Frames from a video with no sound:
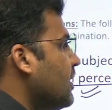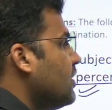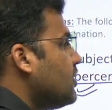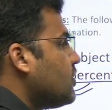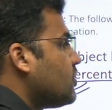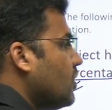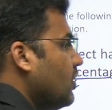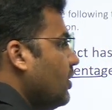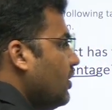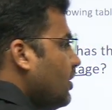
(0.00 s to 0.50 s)

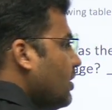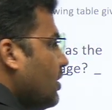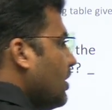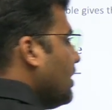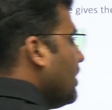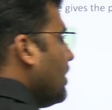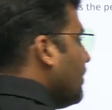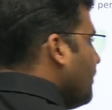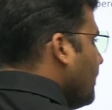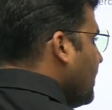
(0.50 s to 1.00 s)
So
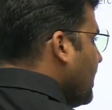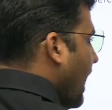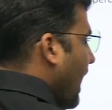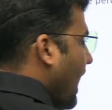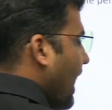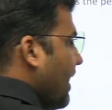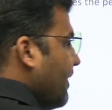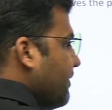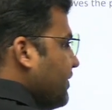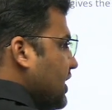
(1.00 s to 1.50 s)
we
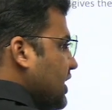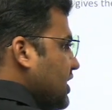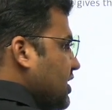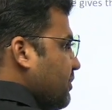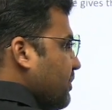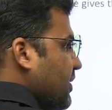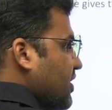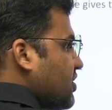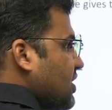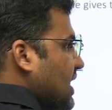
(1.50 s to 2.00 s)
have these
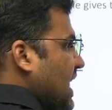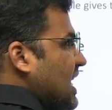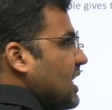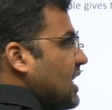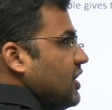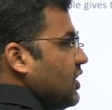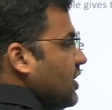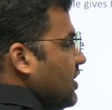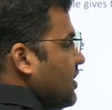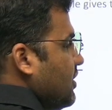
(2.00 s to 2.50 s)

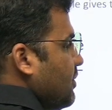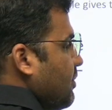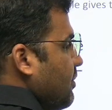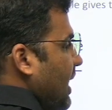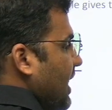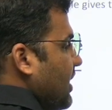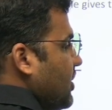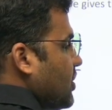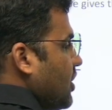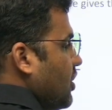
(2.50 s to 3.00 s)
percentages
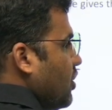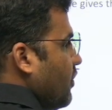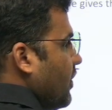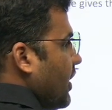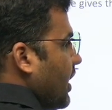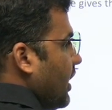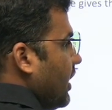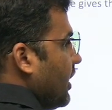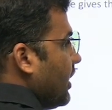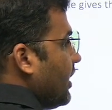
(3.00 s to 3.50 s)
mentioned
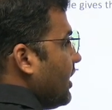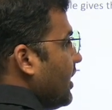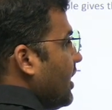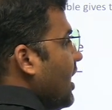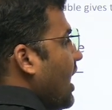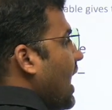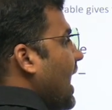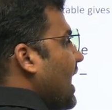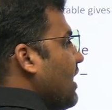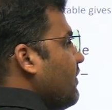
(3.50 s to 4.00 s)
over here.
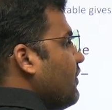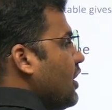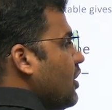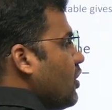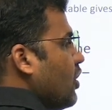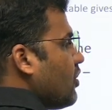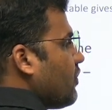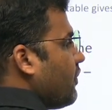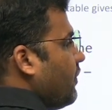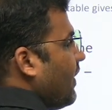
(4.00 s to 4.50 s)
I will
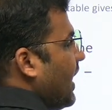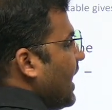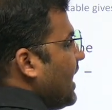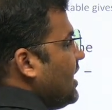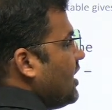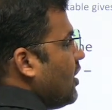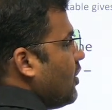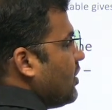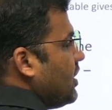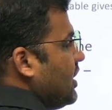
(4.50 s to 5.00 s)
not
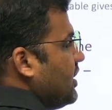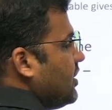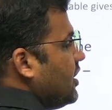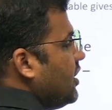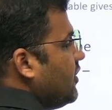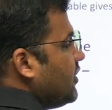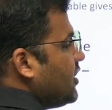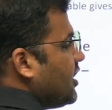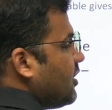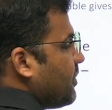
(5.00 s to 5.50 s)
find out these
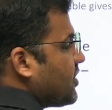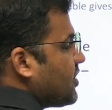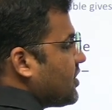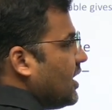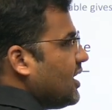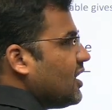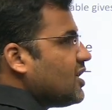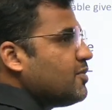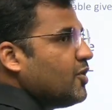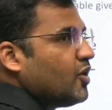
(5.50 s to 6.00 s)
individual
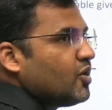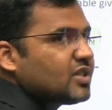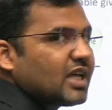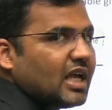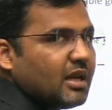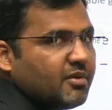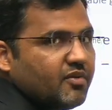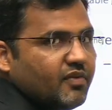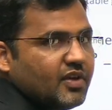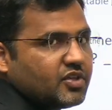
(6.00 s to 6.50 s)
percentage because
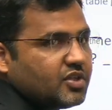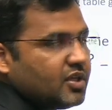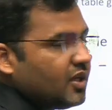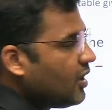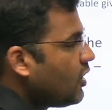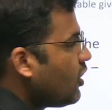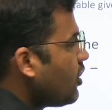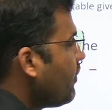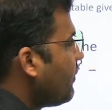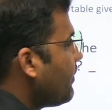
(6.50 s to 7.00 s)
I'll be wasting
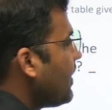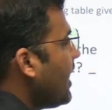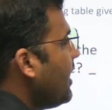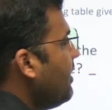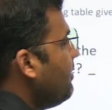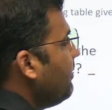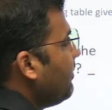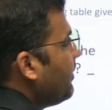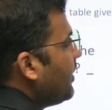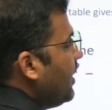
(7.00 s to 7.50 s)
a lot of
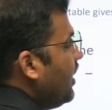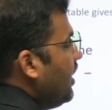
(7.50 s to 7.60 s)
time.